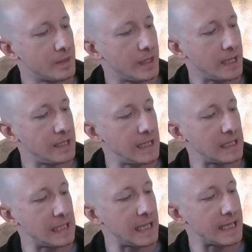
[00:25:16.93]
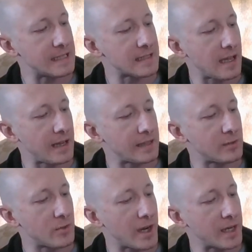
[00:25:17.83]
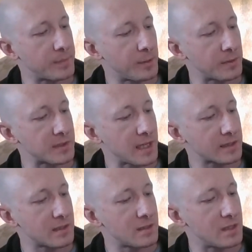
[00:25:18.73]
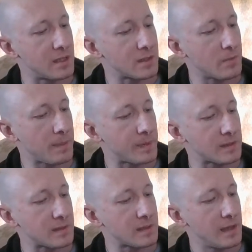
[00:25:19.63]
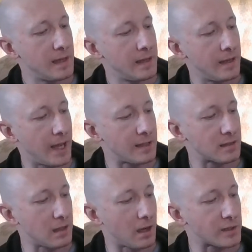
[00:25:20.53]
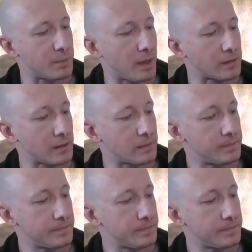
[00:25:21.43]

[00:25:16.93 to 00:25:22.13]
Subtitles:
He had neatly laid aside the drag poles next to his weapons and his large bundle.